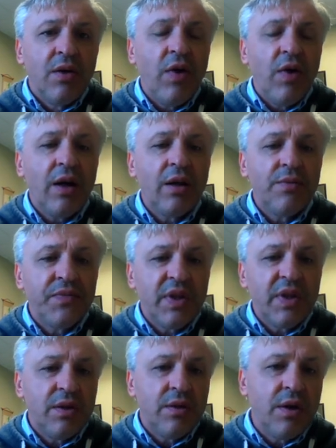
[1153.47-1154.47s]
Well,
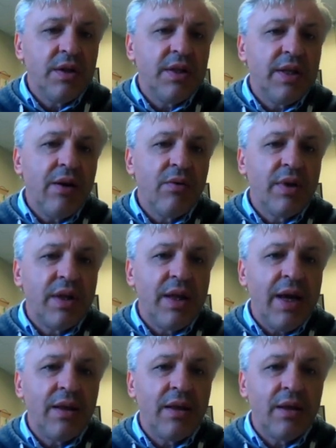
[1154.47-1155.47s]
turns out
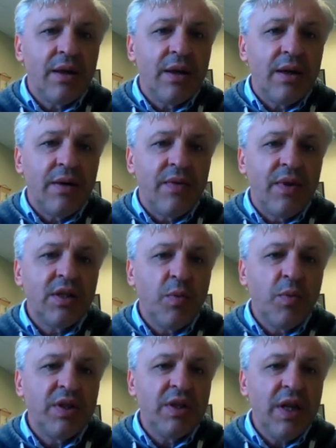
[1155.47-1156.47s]
that this
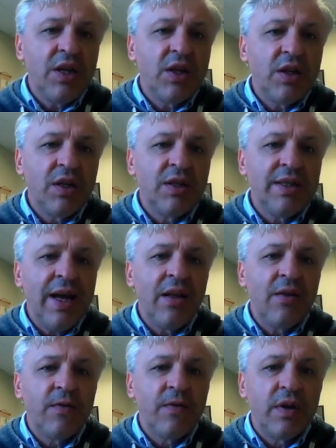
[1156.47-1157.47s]
representation
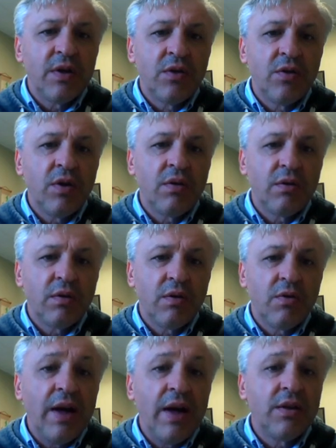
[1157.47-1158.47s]
itself is not
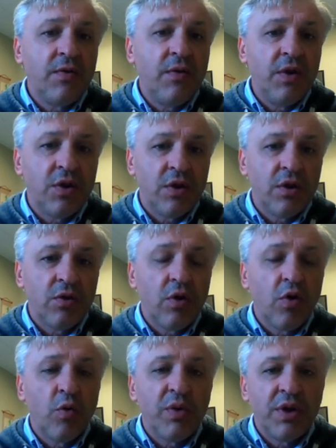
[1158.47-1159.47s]
quite sufficient to
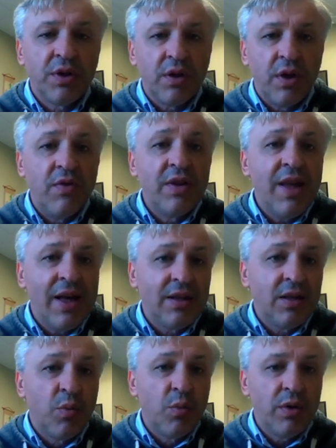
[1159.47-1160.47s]
accomplish even that
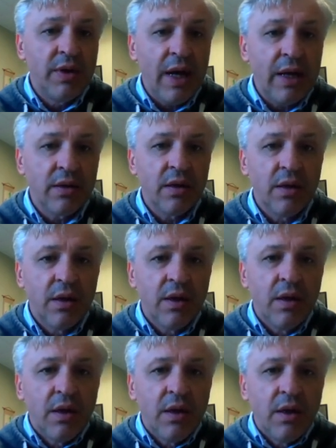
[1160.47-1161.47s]
simple task.
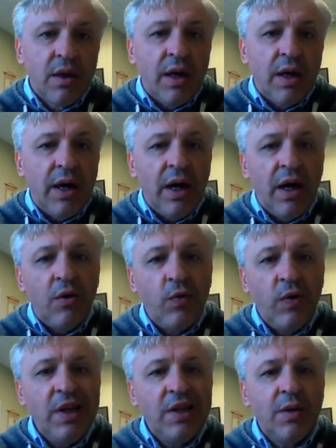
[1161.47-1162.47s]

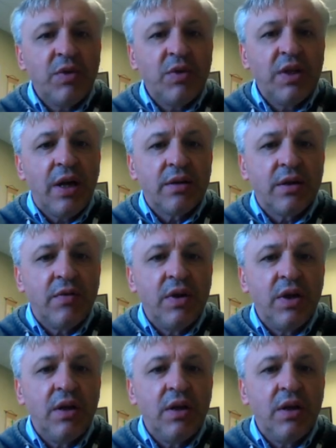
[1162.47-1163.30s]
We need something else. We